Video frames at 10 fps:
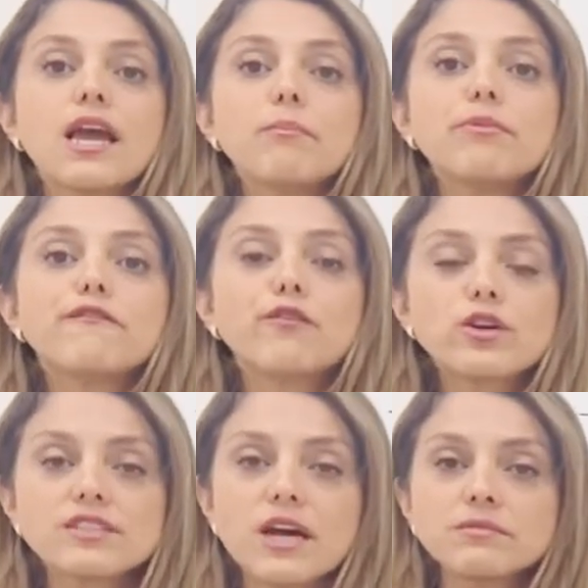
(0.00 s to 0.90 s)
before
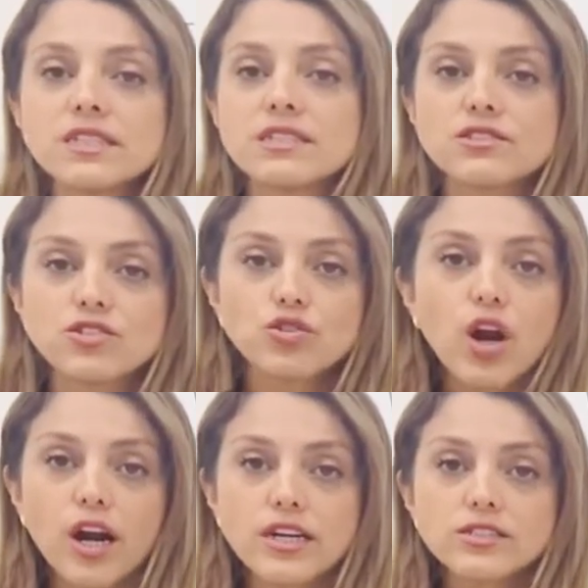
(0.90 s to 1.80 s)
something
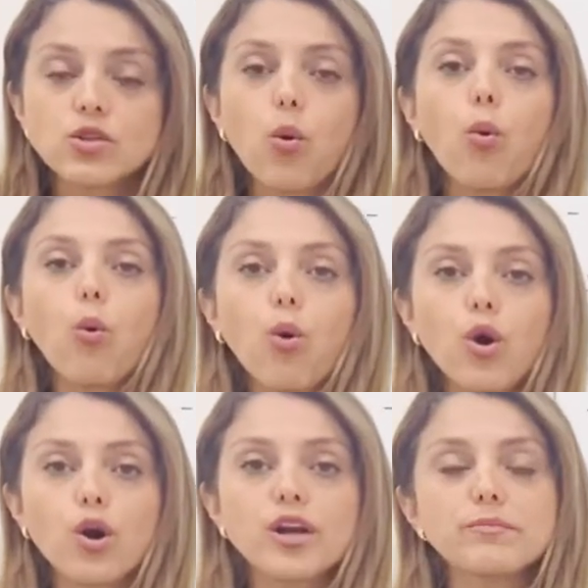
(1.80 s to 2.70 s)
starts
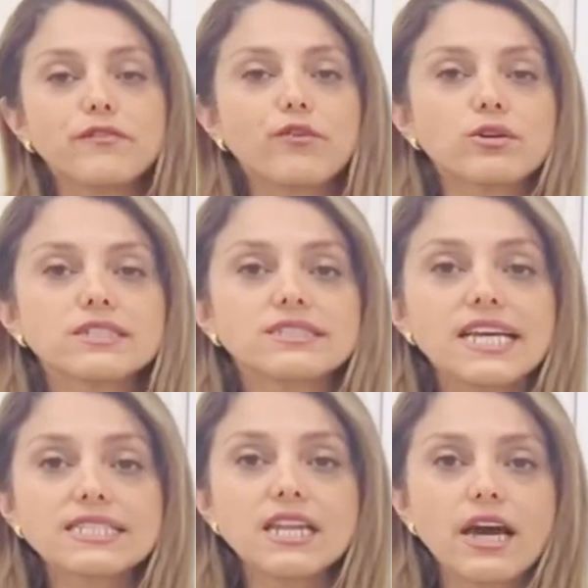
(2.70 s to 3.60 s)
or before the
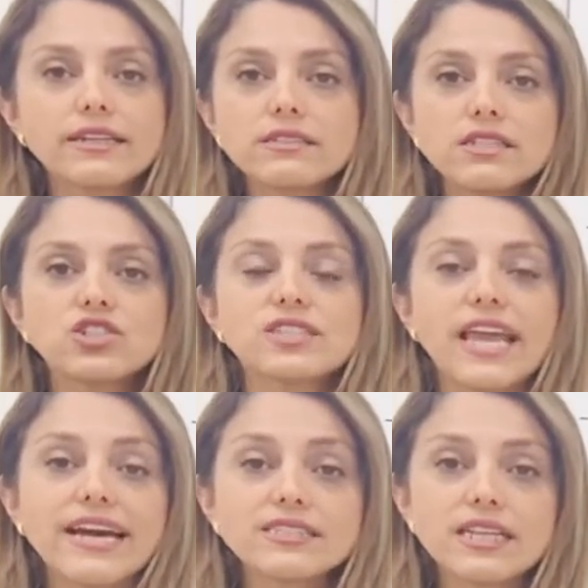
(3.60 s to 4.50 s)
deadline, they just
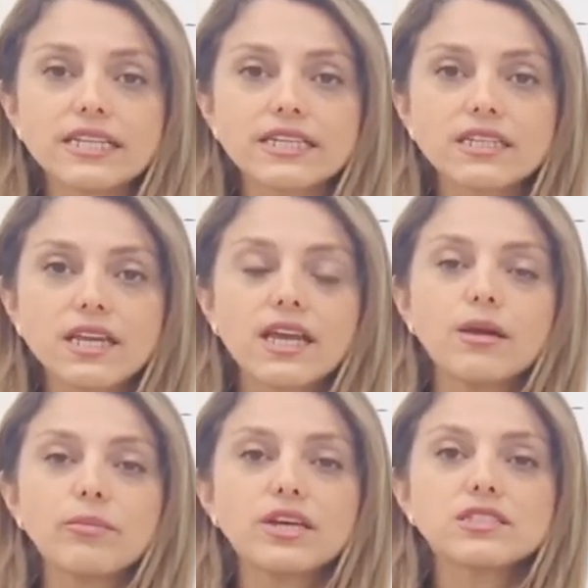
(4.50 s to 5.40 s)
cancel it,
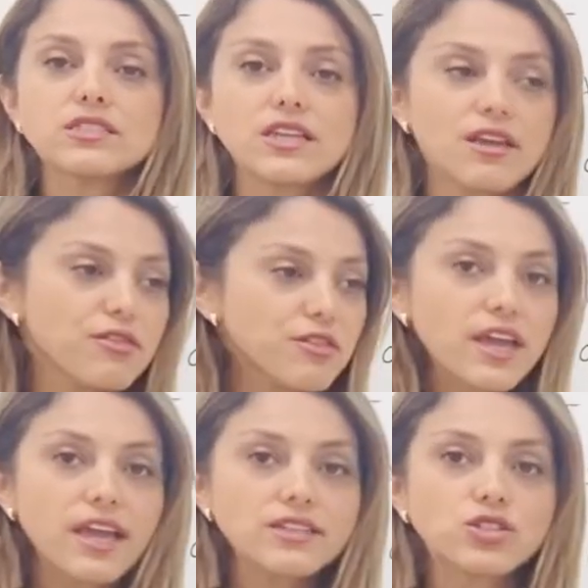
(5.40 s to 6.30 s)
because they
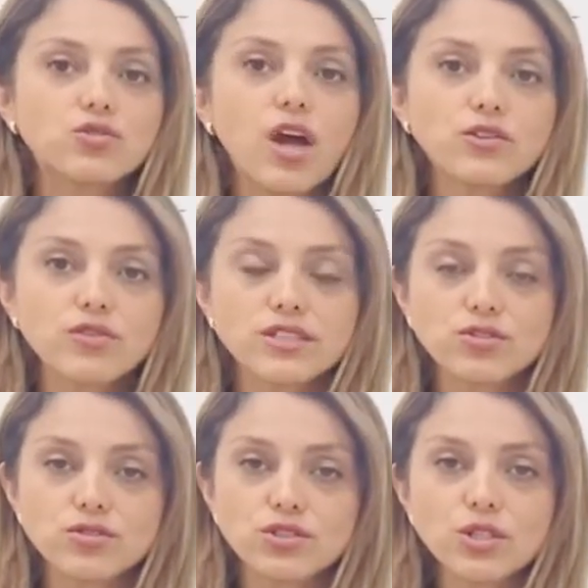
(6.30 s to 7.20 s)
think they're not ready
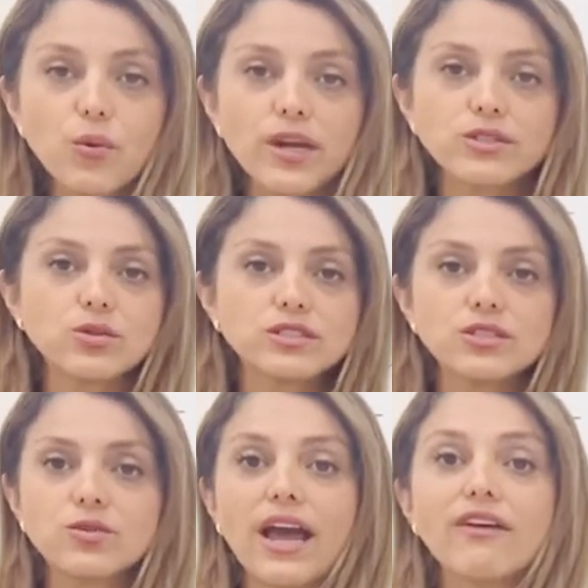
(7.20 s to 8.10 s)
to do it or they
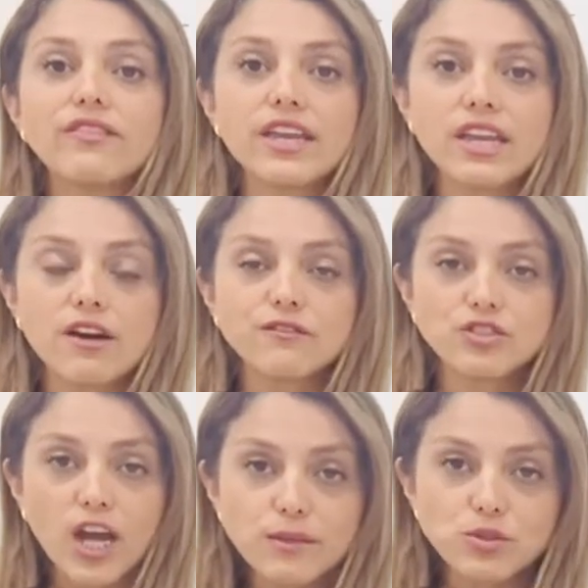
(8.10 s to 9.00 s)
don't have enough
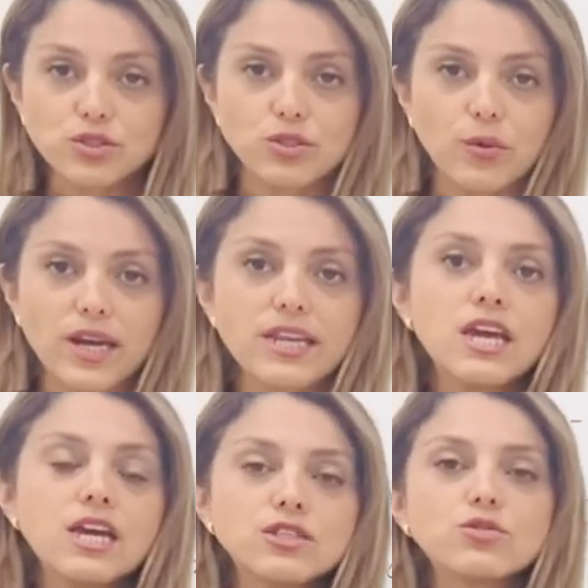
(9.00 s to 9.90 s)
time to do it,
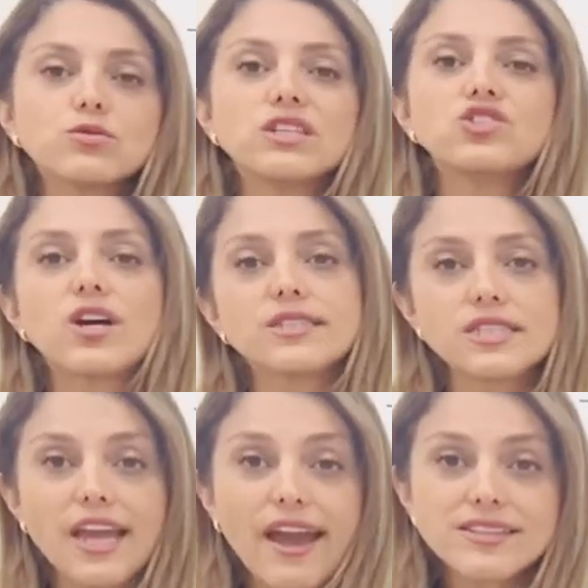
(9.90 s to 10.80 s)
so they just
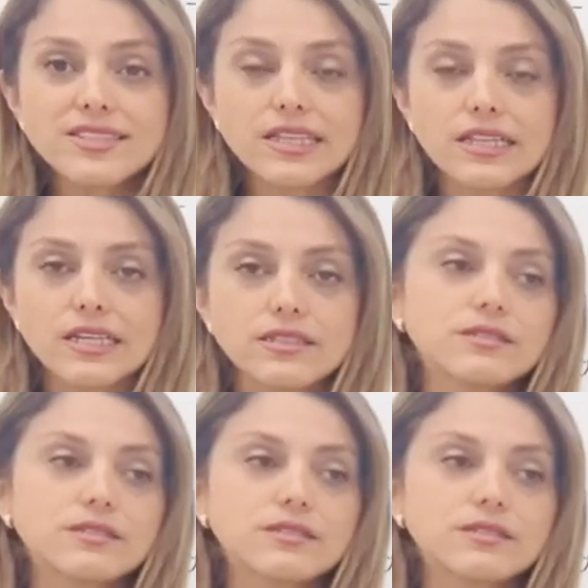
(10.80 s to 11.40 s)
cancel it.